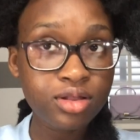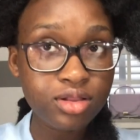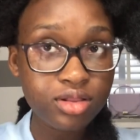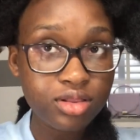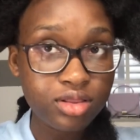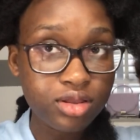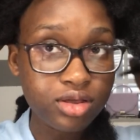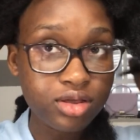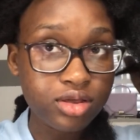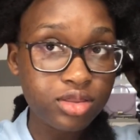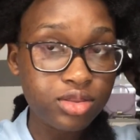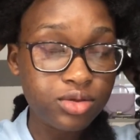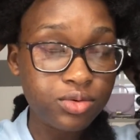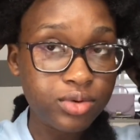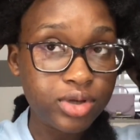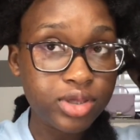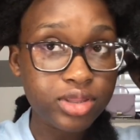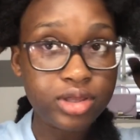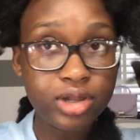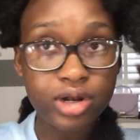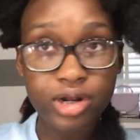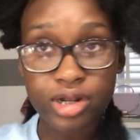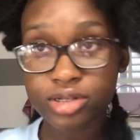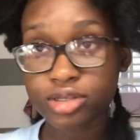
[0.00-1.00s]
look at the way
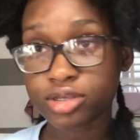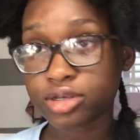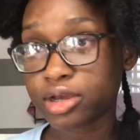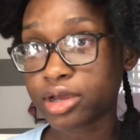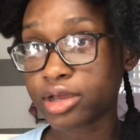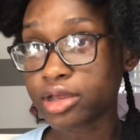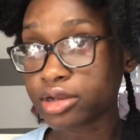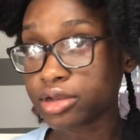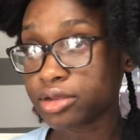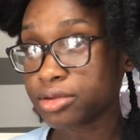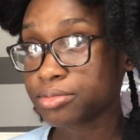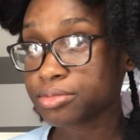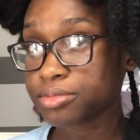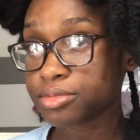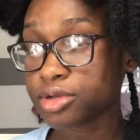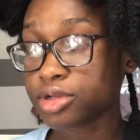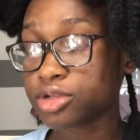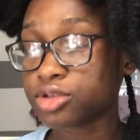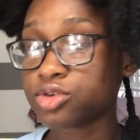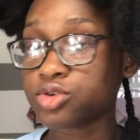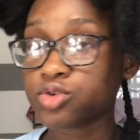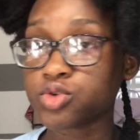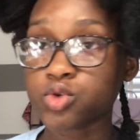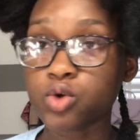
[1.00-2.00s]
that I tied it.
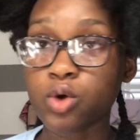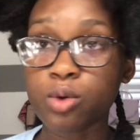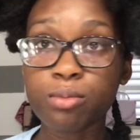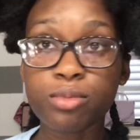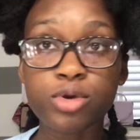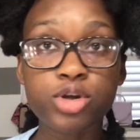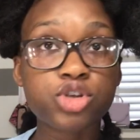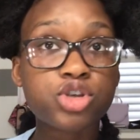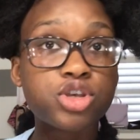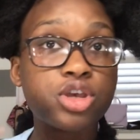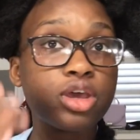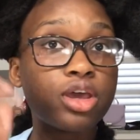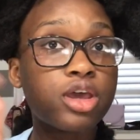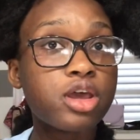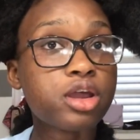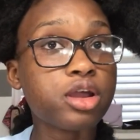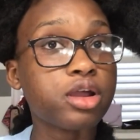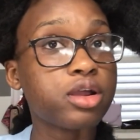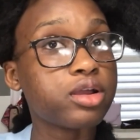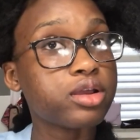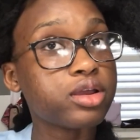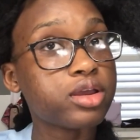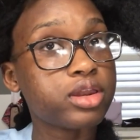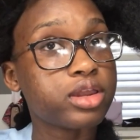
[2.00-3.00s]
It's so much
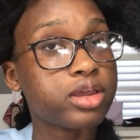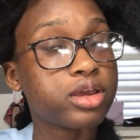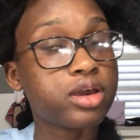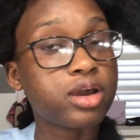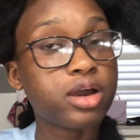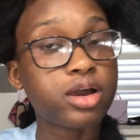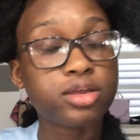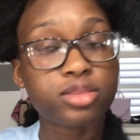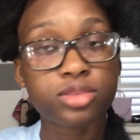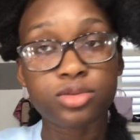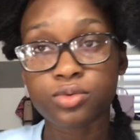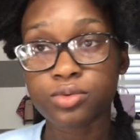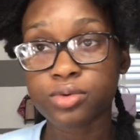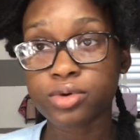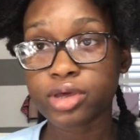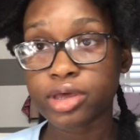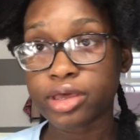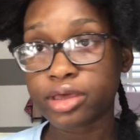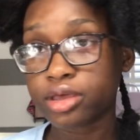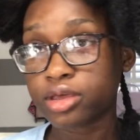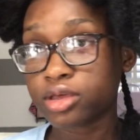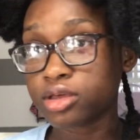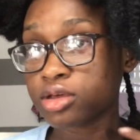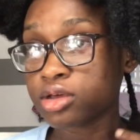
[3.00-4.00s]
hair and it got in the
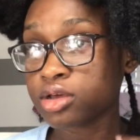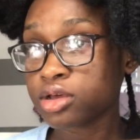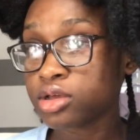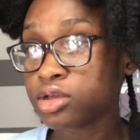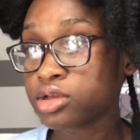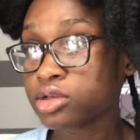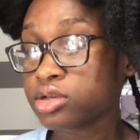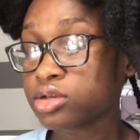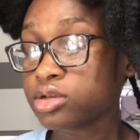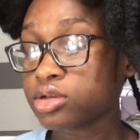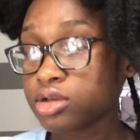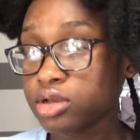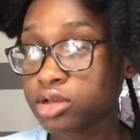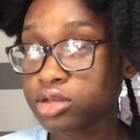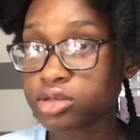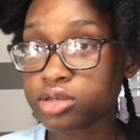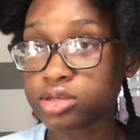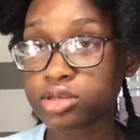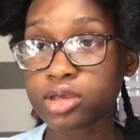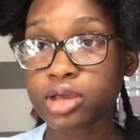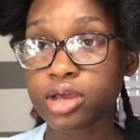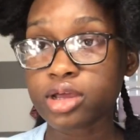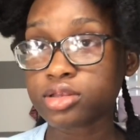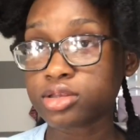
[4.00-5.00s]
way. I
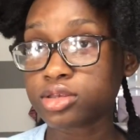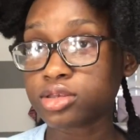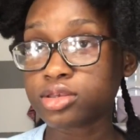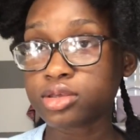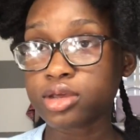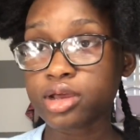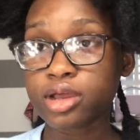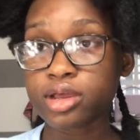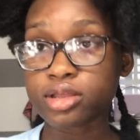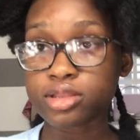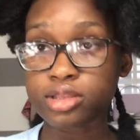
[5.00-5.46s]
just had to tie it